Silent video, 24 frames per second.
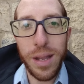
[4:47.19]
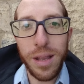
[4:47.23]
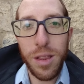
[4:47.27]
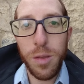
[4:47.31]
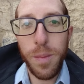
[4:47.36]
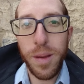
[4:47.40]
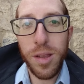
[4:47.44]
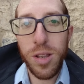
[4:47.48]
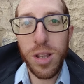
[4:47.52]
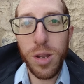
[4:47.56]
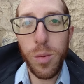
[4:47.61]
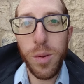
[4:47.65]

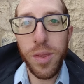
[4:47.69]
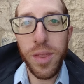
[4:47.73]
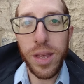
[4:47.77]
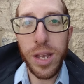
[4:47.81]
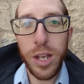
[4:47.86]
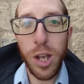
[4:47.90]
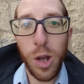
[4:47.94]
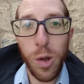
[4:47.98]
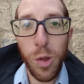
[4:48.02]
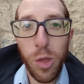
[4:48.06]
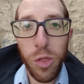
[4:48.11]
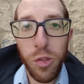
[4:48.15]
especially when they
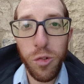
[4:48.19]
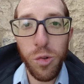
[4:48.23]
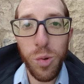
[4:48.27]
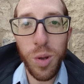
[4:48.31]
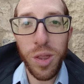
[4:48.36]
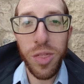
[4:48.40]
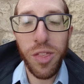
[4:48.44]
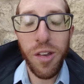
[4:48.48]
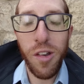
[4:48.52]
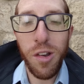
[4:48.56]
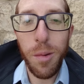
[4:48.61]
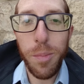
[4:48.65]
go through
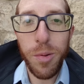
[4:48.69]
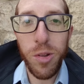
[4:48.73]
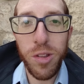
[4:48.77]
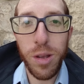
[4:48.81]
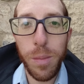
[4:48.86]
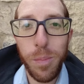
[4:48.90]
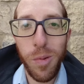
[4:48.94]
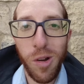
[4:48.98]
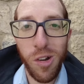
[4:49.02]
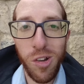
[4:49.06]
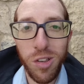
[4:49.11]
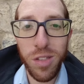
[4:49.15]
a
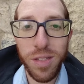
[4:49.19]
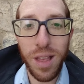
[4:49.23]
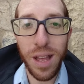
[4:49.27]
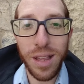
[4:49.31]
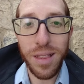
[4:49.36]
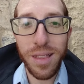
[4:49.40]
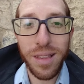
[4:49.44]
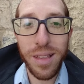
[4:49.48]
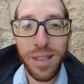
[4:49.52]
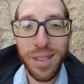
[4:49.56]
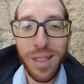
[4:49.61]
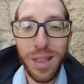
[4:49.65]
therapeutic
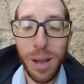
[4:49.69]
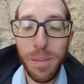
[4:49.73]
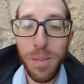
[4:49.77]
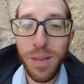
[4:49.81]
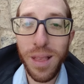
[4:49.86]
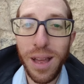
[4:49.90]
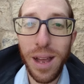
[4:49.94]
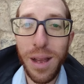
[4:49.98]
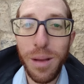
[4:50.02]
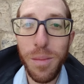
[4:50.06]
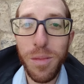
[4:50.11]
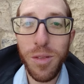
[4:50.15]
process,
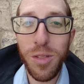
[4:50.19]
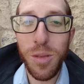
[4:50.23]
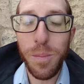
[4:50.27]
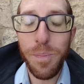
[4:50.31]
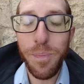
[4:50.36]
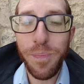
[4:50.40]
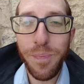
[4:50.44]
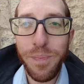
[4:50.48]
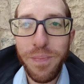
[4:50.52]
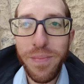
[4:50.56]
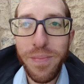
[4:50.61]
sometimes